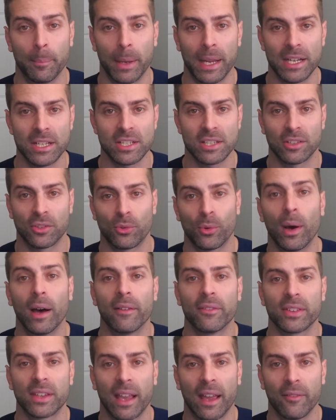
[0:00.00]
patients who
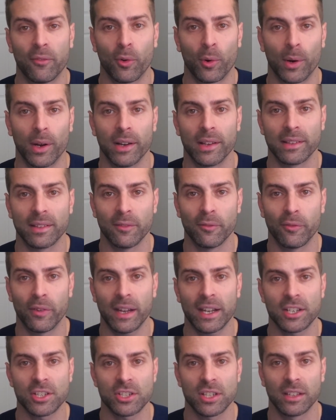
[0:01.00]
have Staph aureus
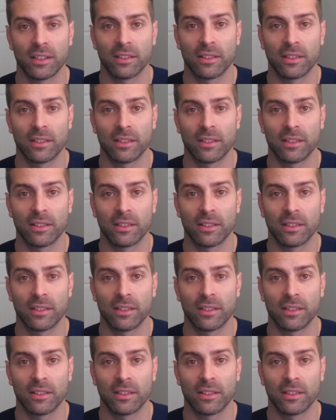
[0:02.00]
infection.